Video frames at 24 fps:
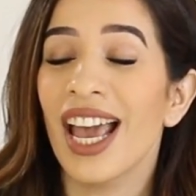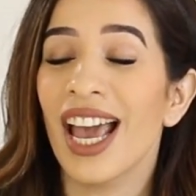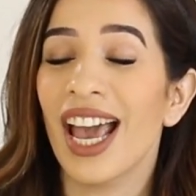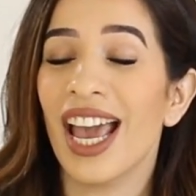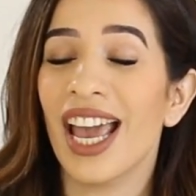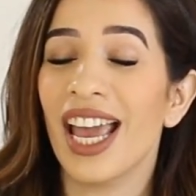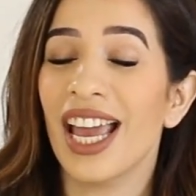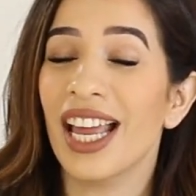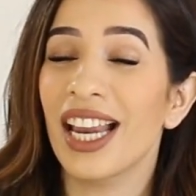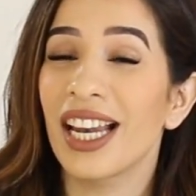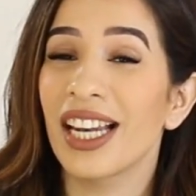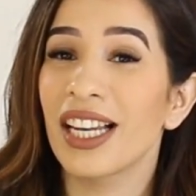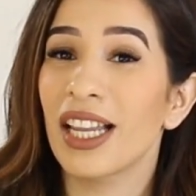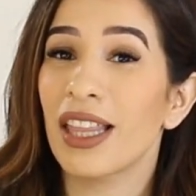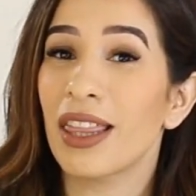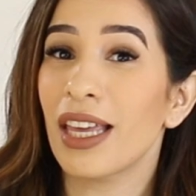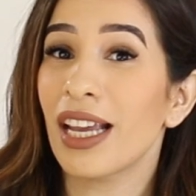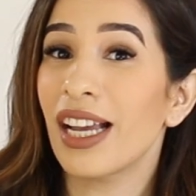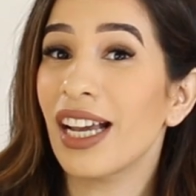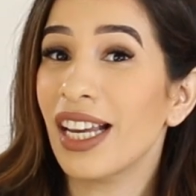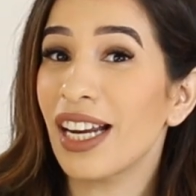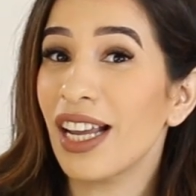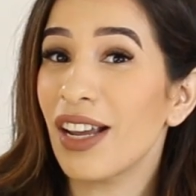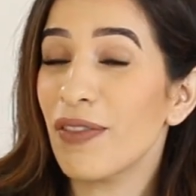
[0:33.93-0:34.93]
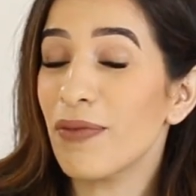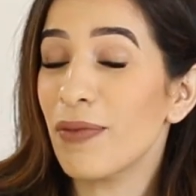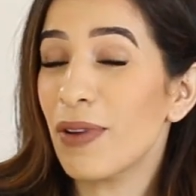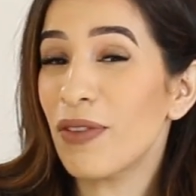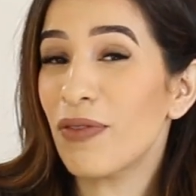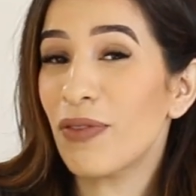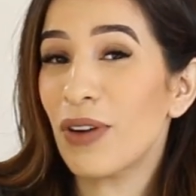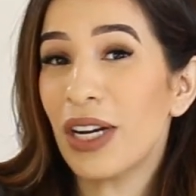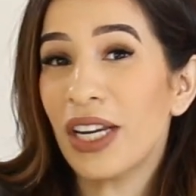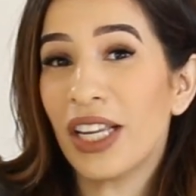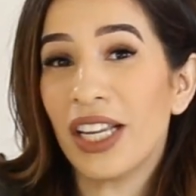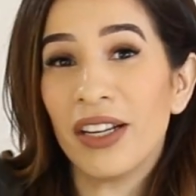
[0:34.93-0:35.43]
and thank God I have my
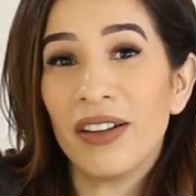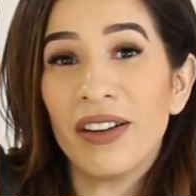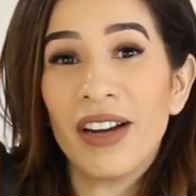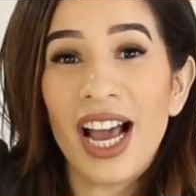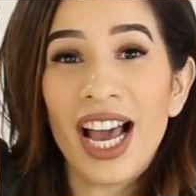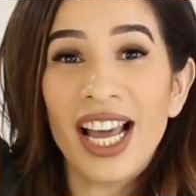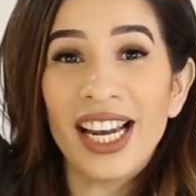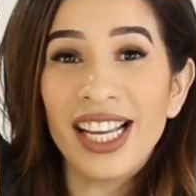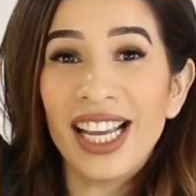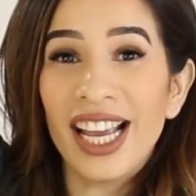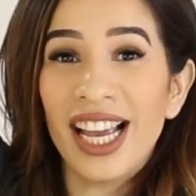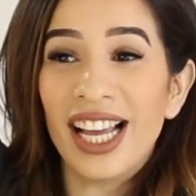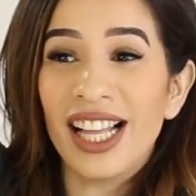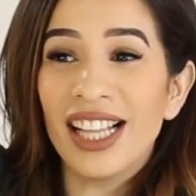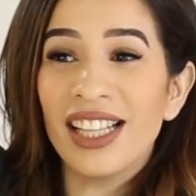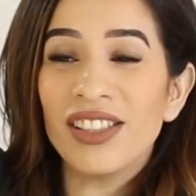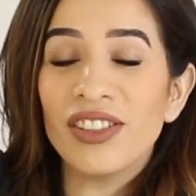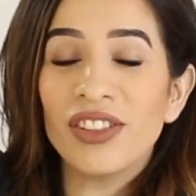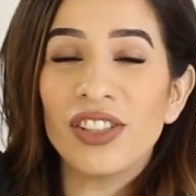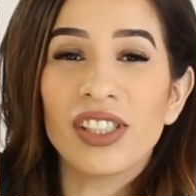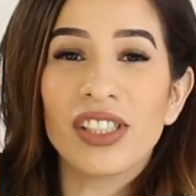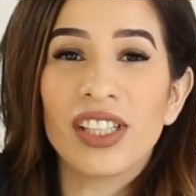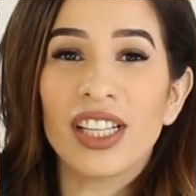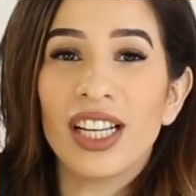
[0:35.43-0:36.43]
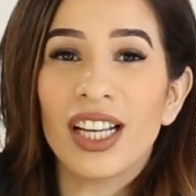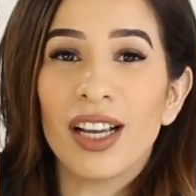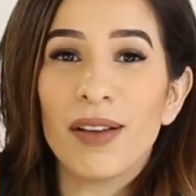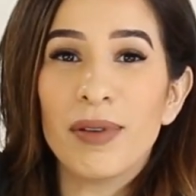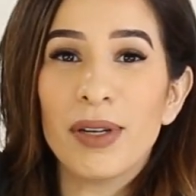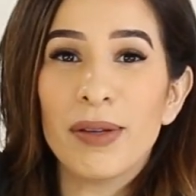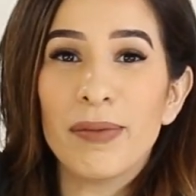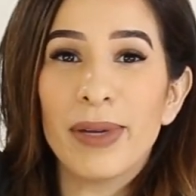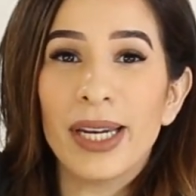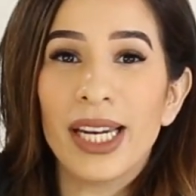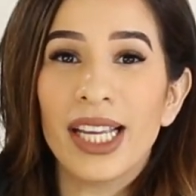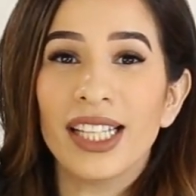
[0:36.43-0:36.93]
friend here, Ariel. She's gonna come
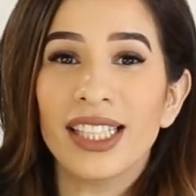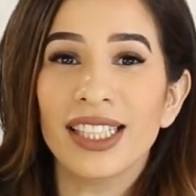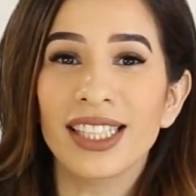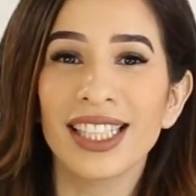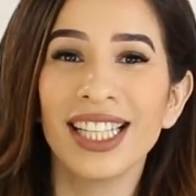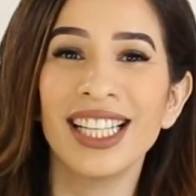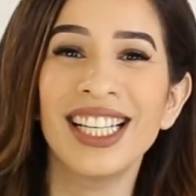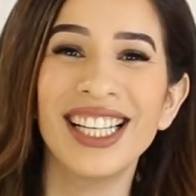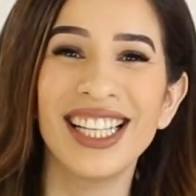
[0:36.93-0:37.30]
in a minute.